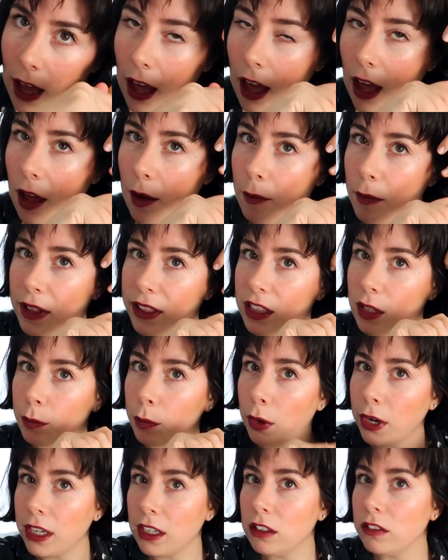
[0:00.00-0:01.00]
And the
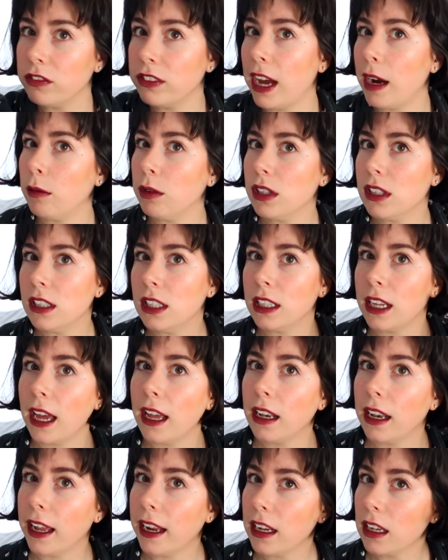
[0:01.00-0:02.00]
point of that was to
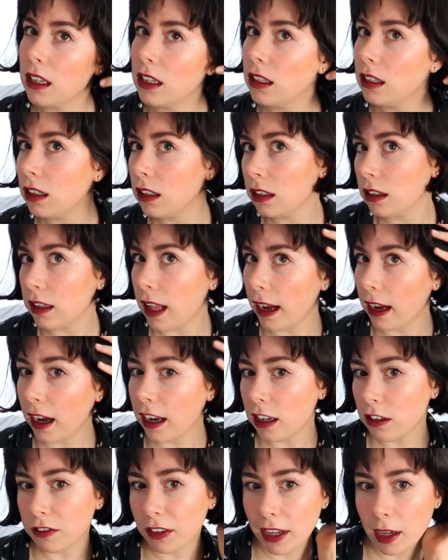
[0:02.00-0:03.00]
get like that
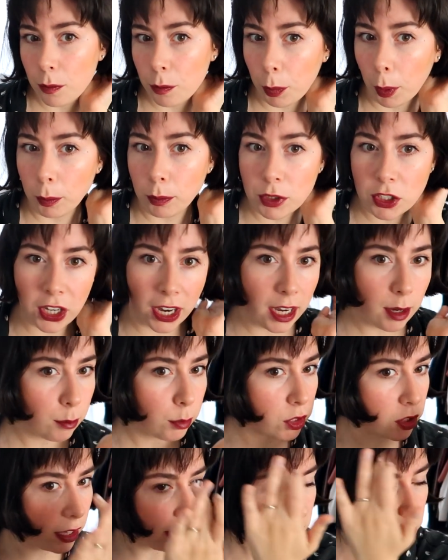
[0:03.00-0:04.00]
kind of like bob
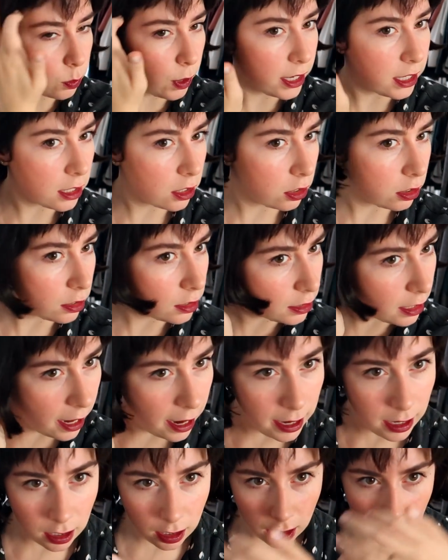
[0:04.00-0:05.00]
shape. So that's what I did on the
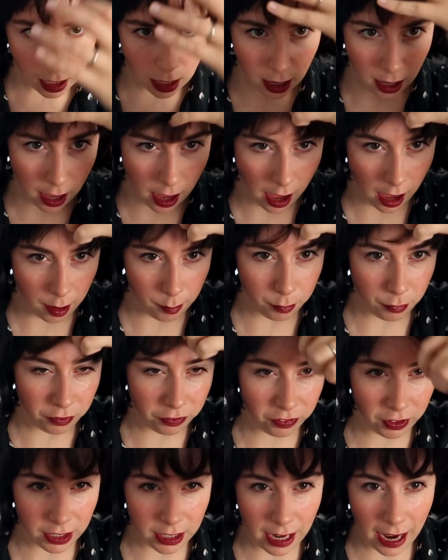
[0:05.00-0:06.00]
day.
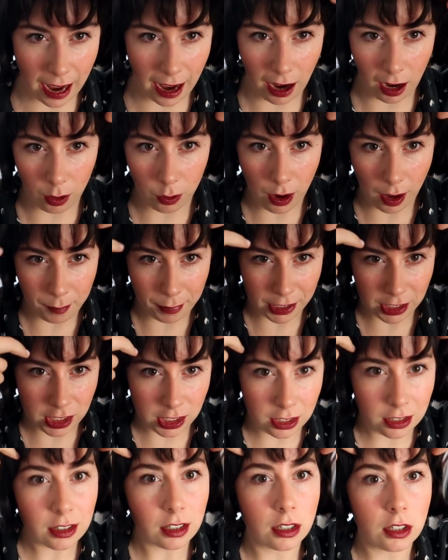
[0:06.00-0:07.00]
For now, I'm
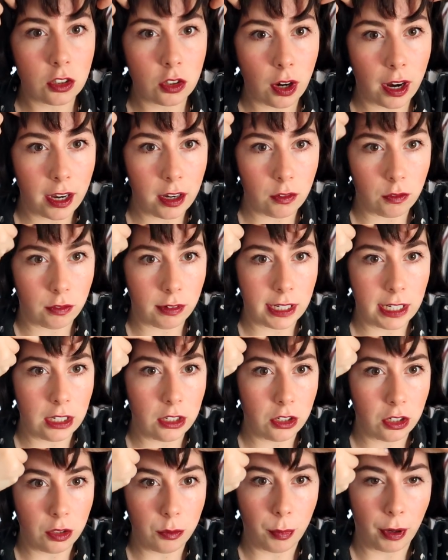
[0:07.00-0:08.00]
actually just gonna try and
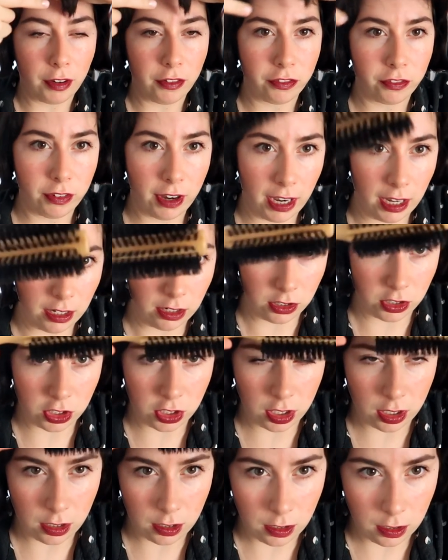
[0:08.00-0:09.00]
redo my
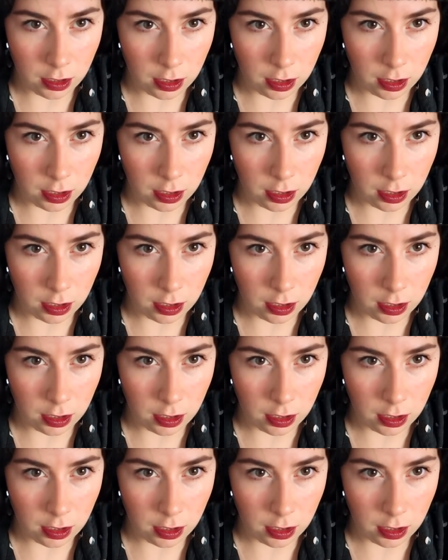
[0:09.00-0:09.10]
fringe.